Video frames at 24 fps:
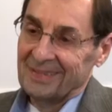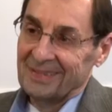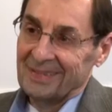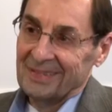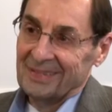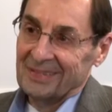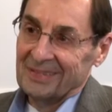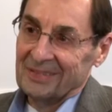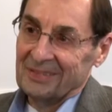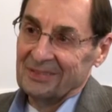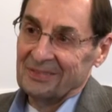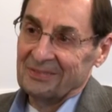
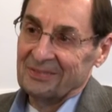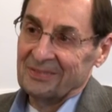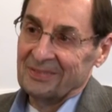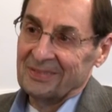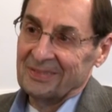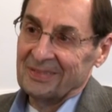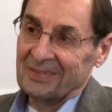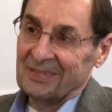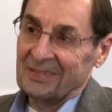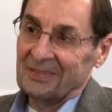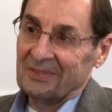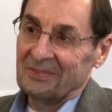Well,
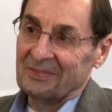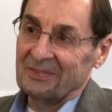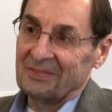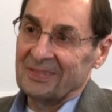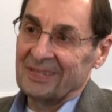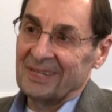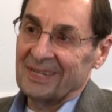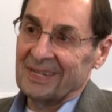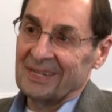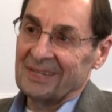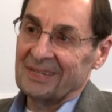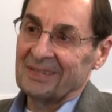you've
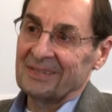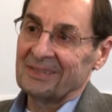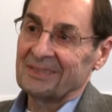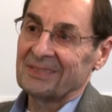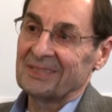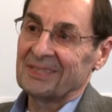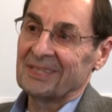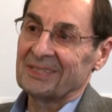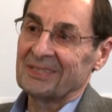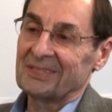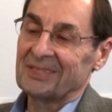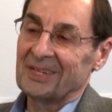done
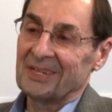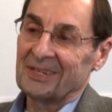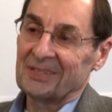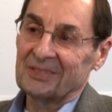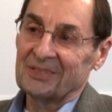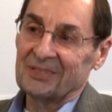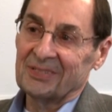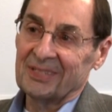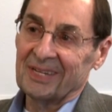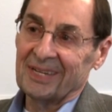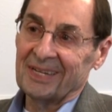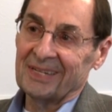such
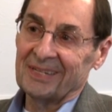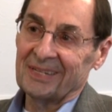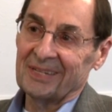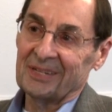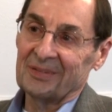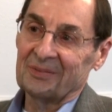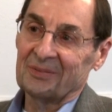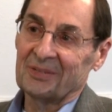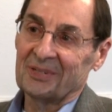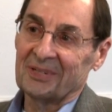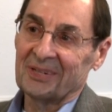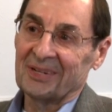
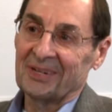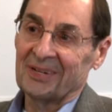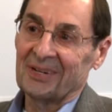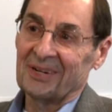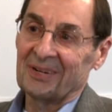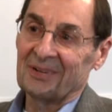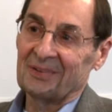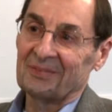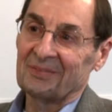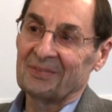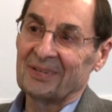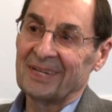outstanding work
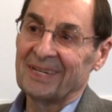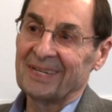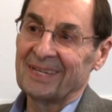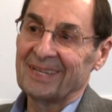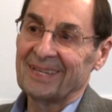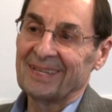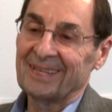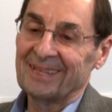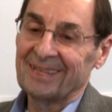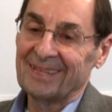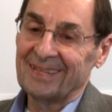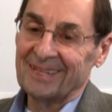
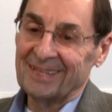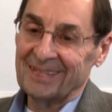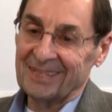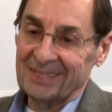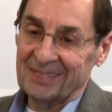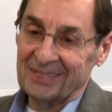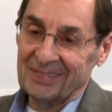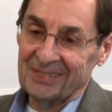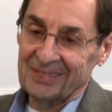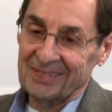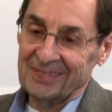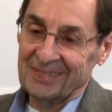already.
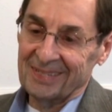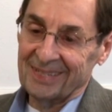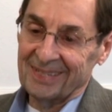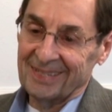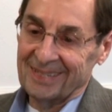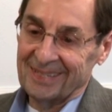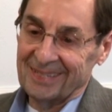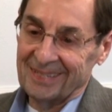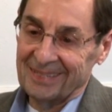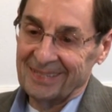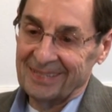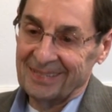It's
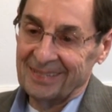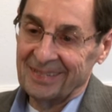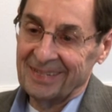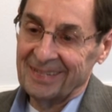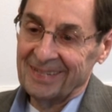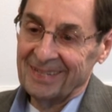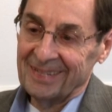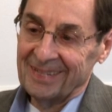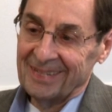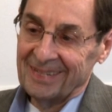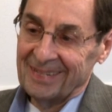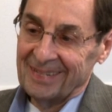uh,
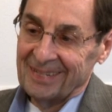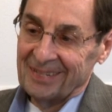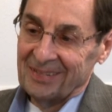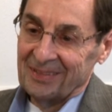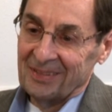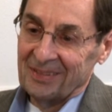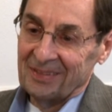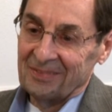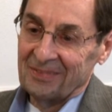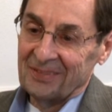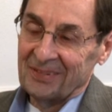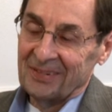
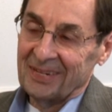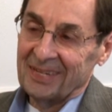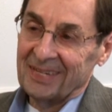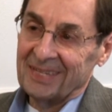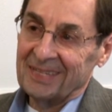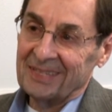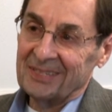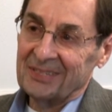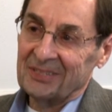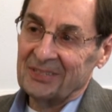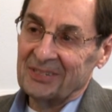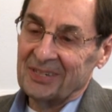
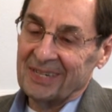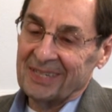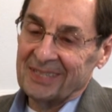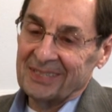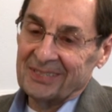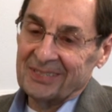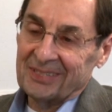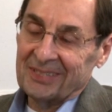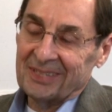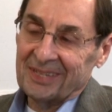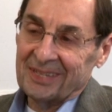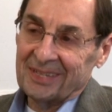very
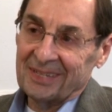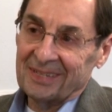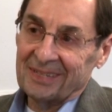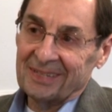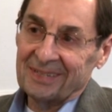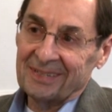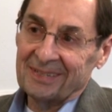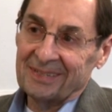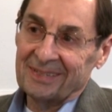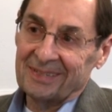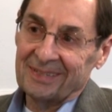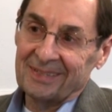
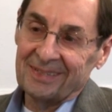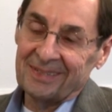interesting